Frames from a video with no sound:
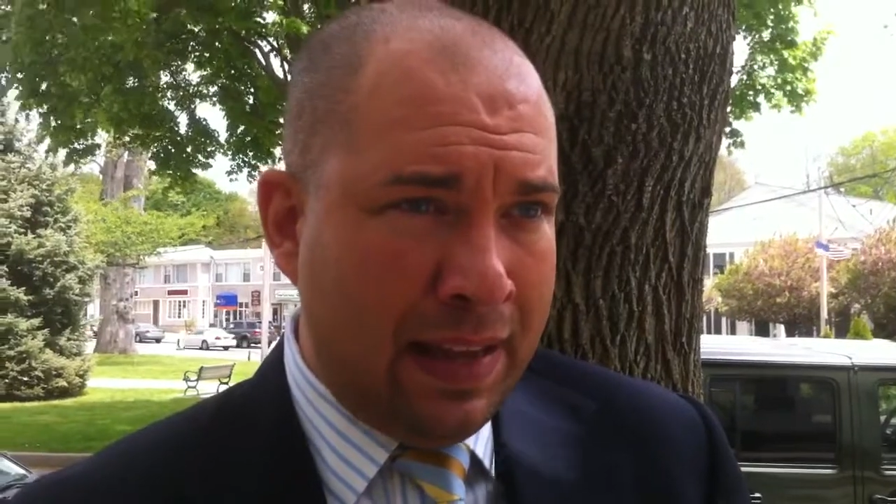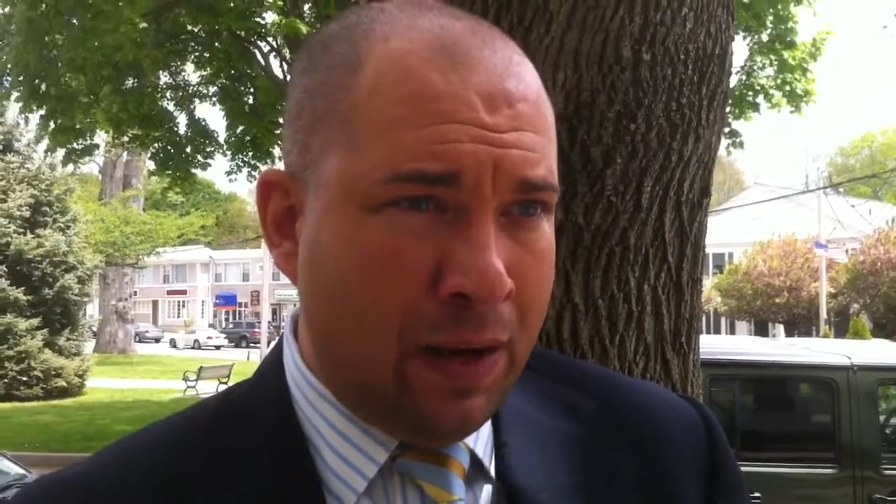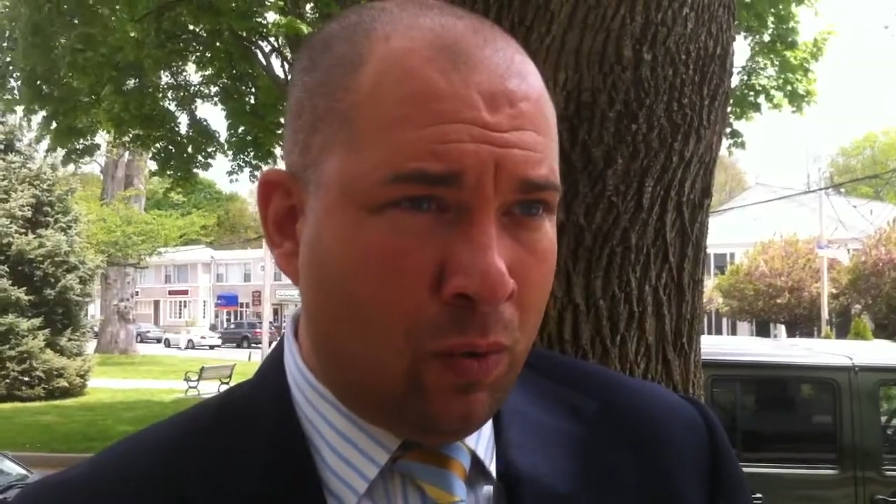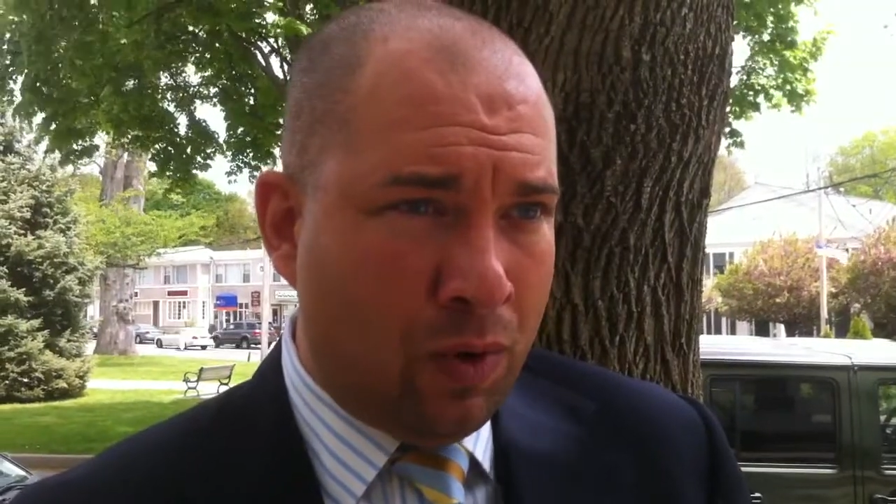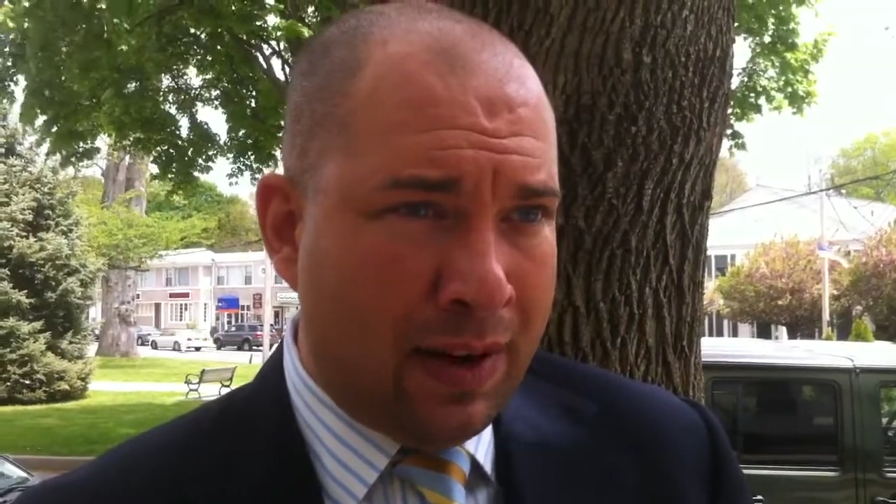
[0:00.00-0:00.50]

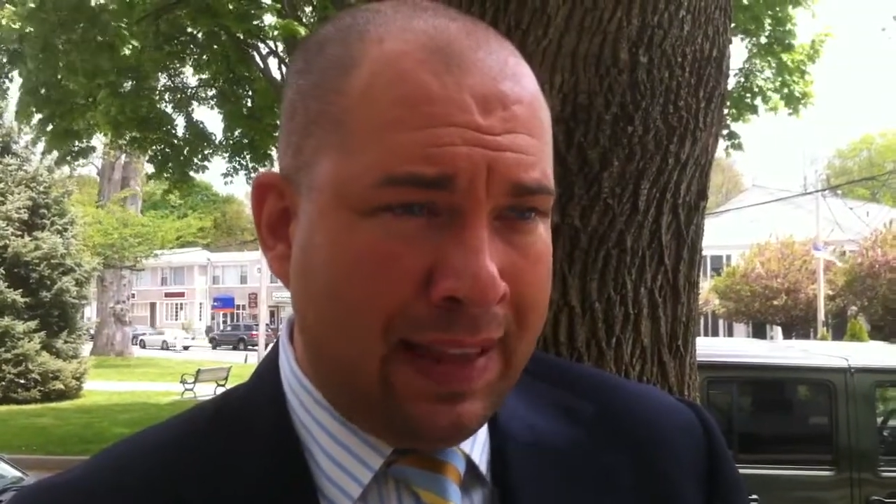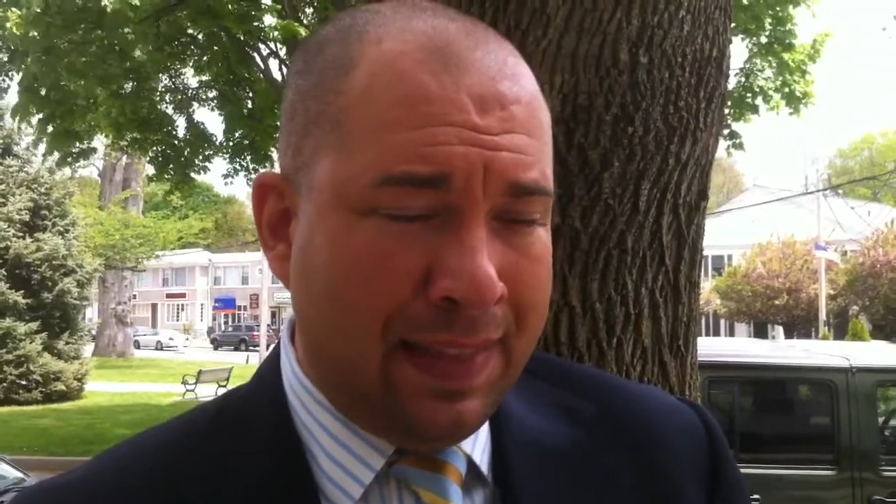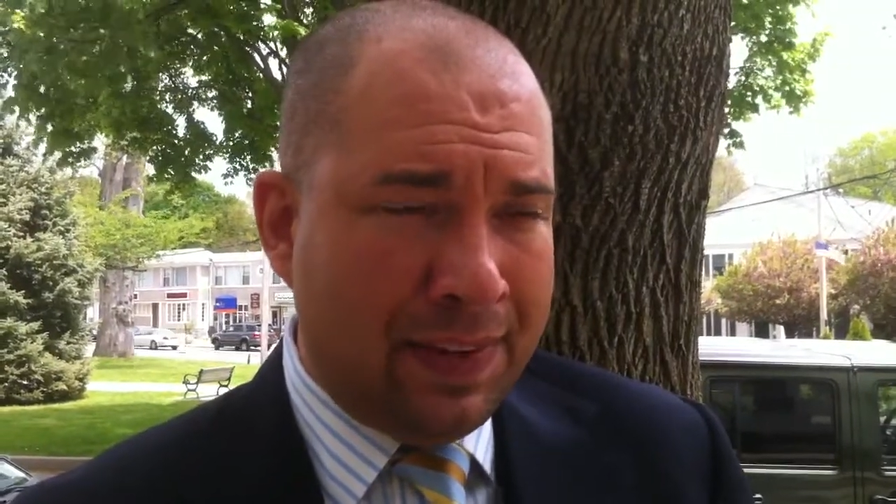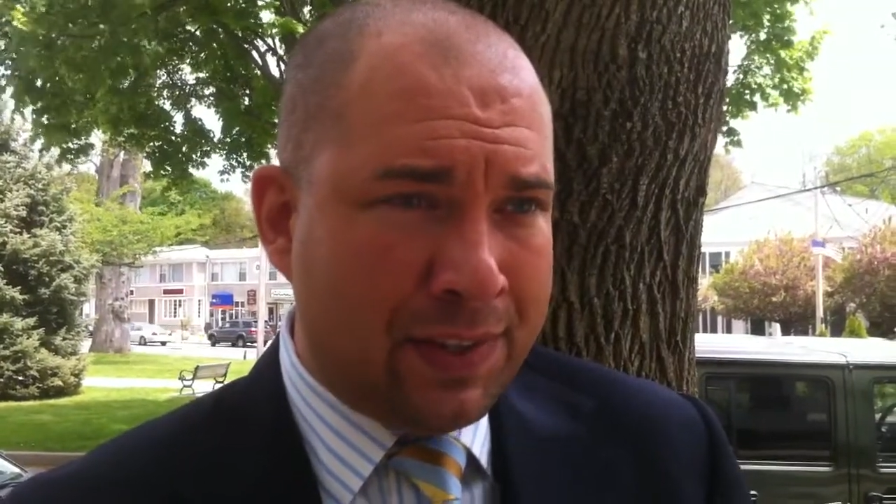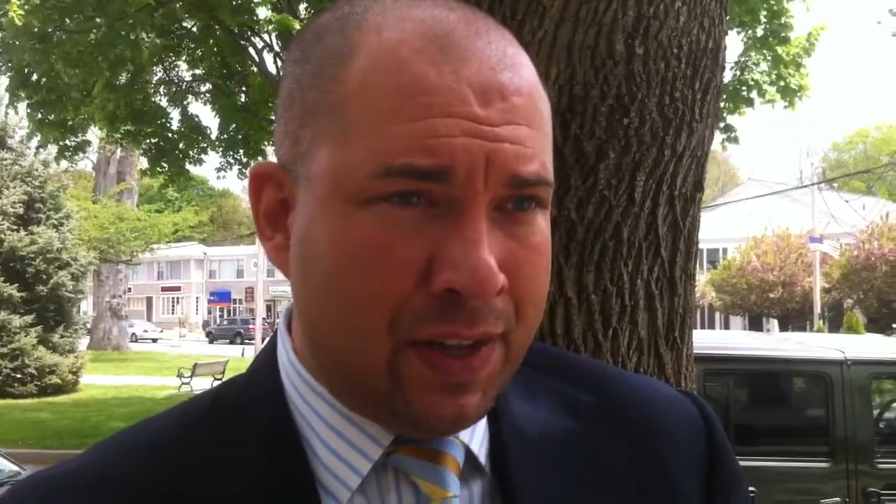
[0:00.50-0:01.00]
in order to
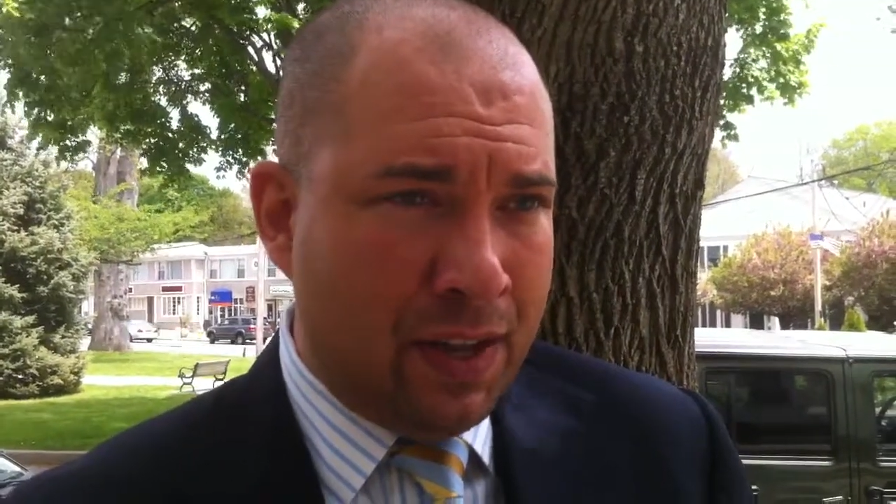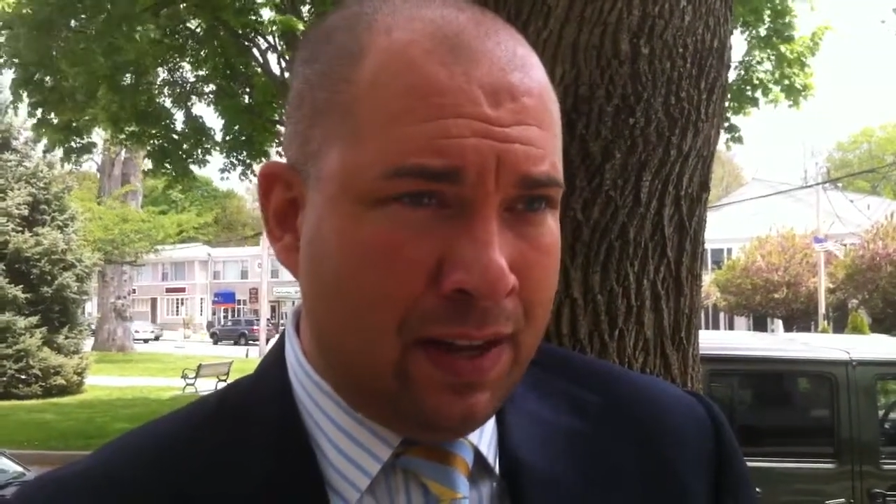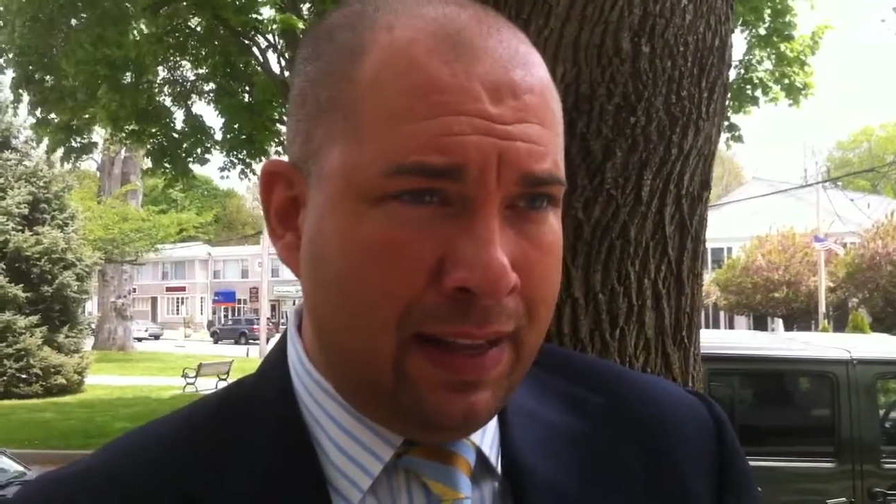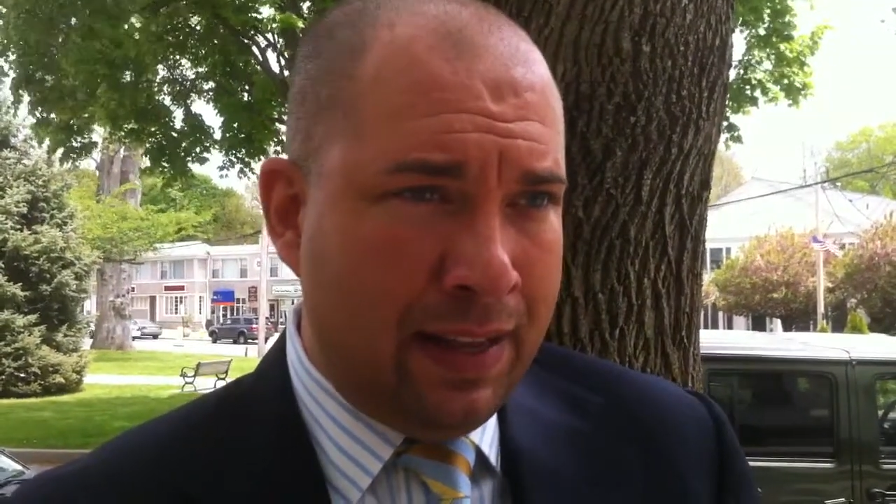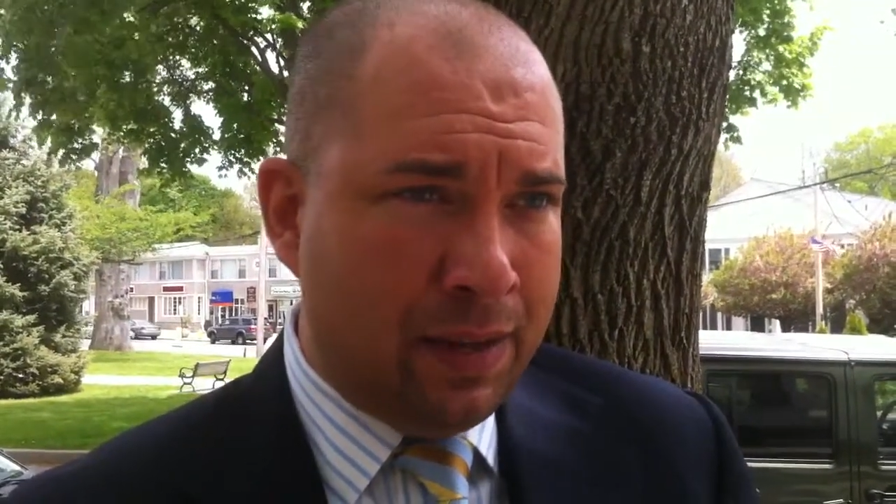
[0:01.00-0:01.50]
get this
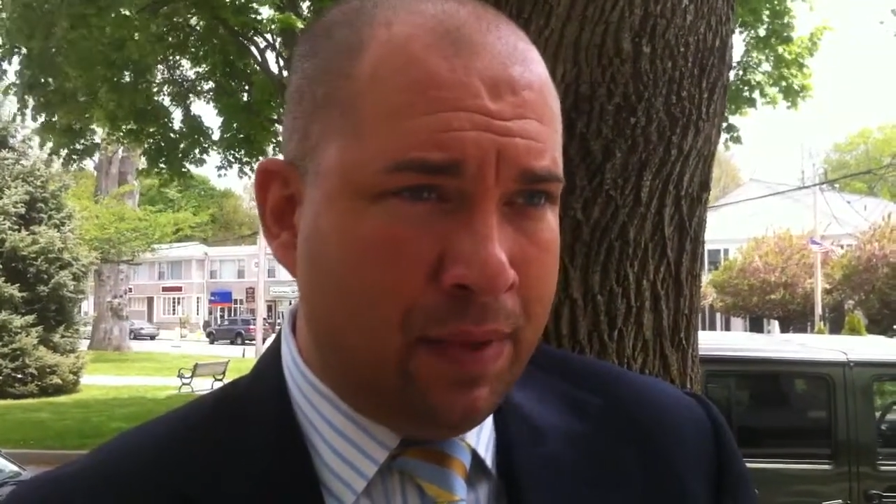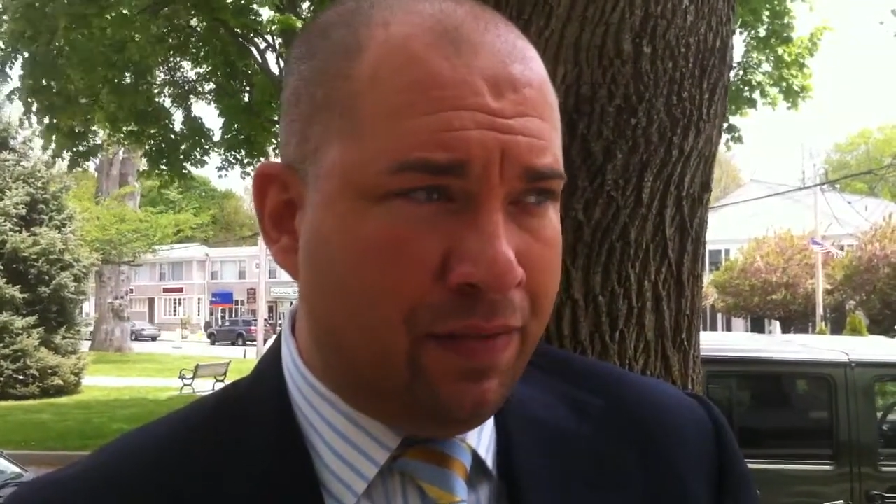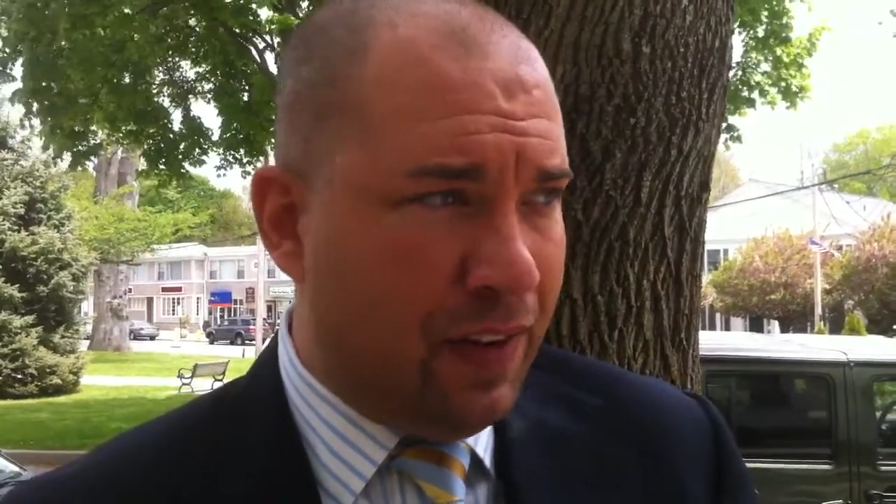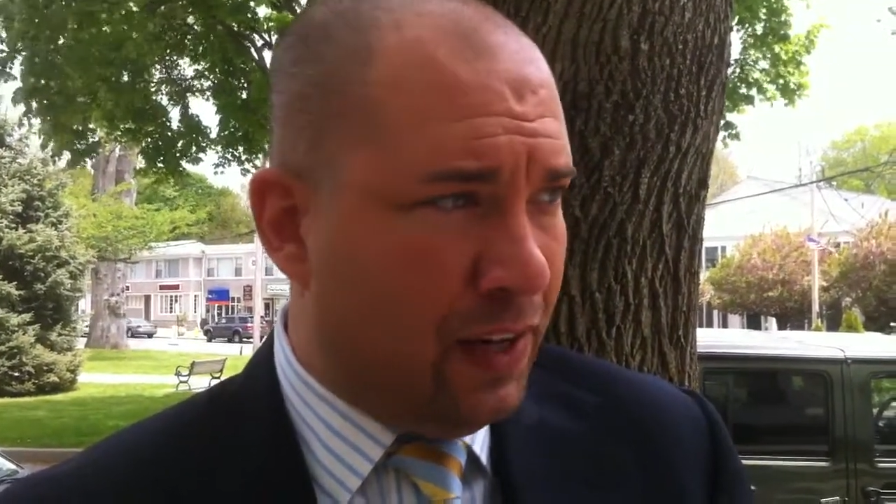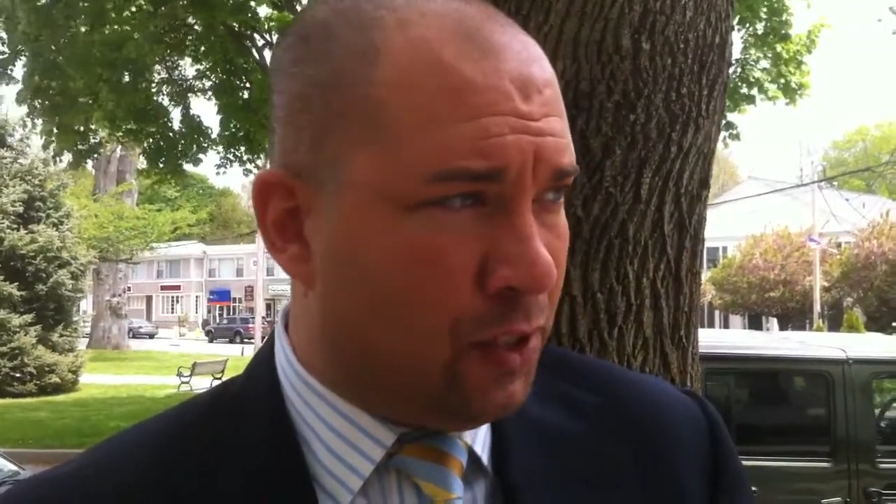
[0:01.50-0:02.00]
done and to be
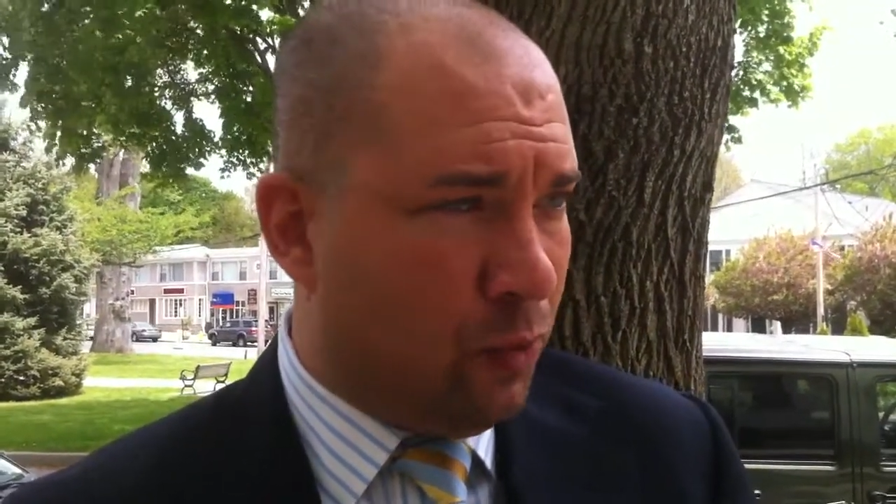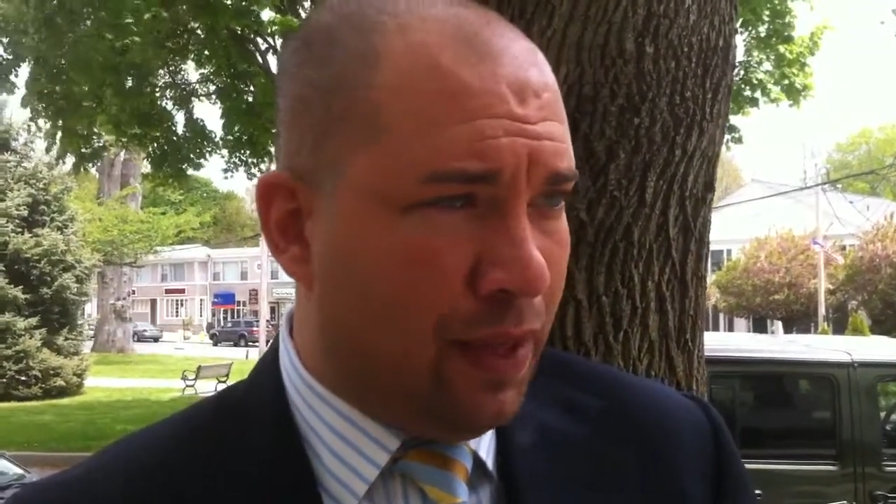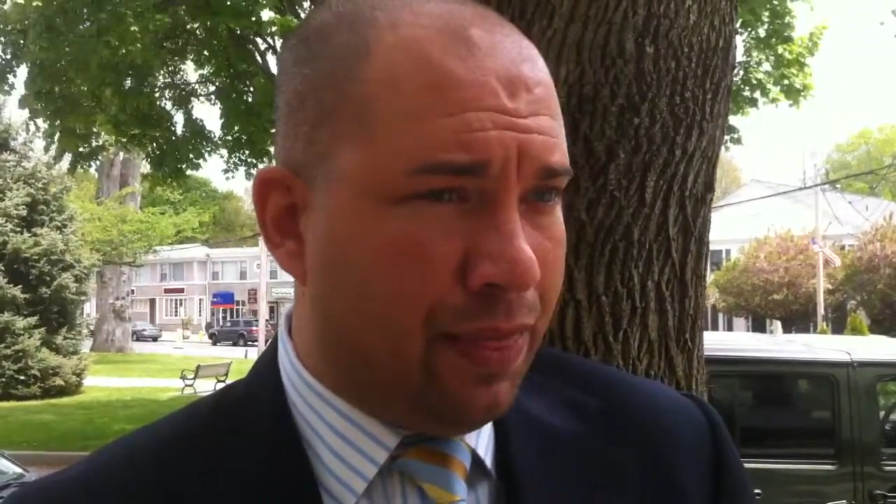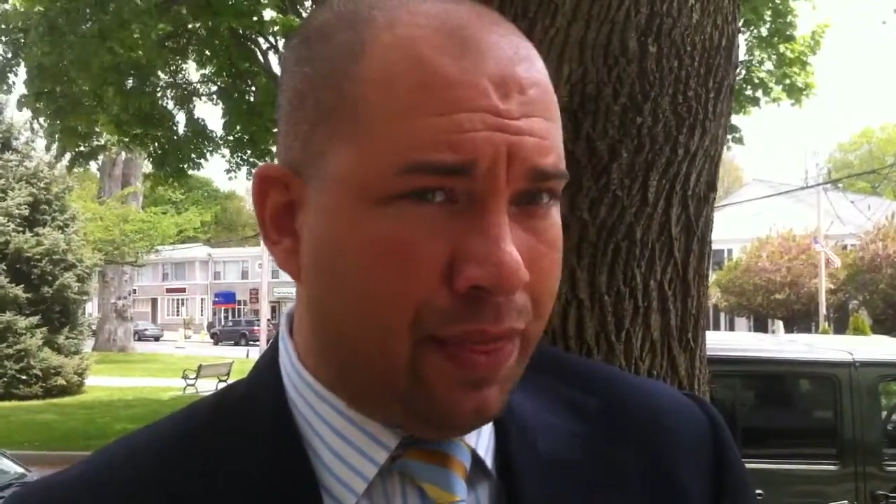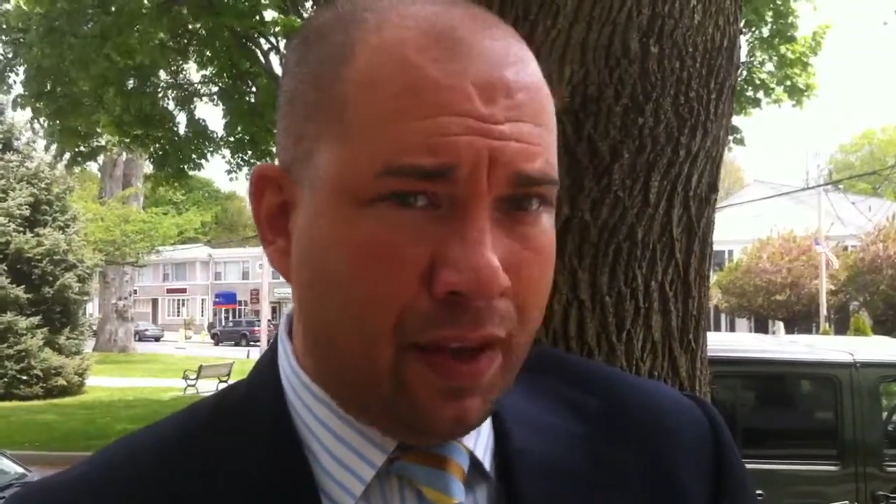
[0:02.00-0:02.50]
finished with